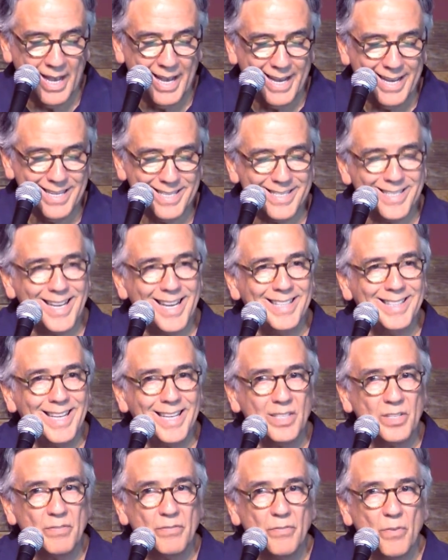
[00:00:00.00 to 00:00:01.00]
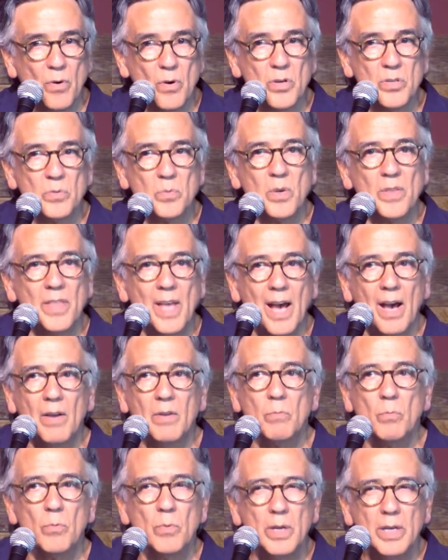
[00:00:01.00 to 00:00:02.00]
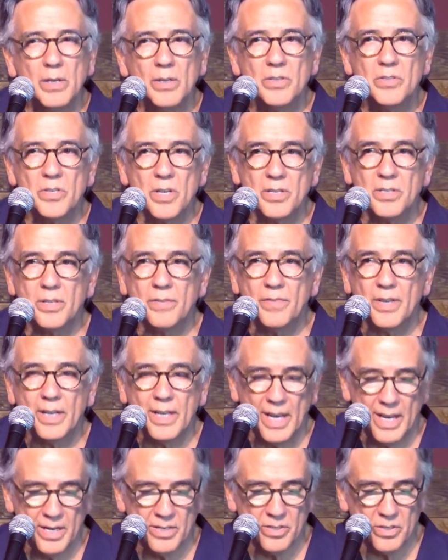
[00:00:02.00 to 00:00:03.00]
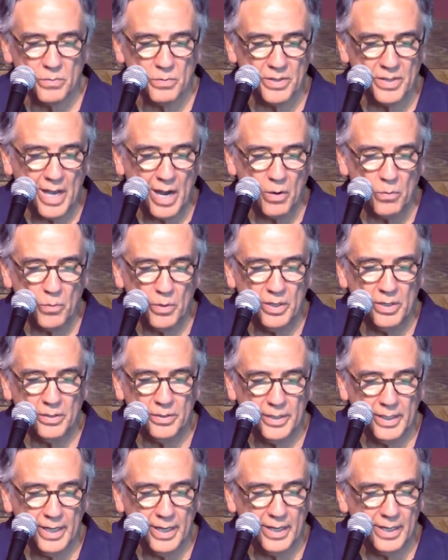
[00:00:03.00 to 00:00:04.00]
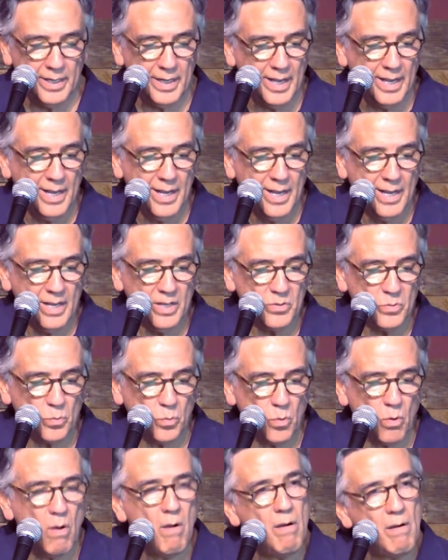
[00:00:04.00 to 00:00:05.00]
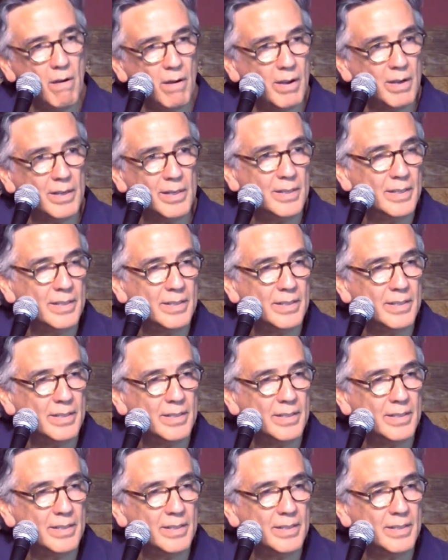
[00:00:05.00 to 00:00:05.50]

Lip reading: He's saying that divorce without real justification, without real need, is wrong.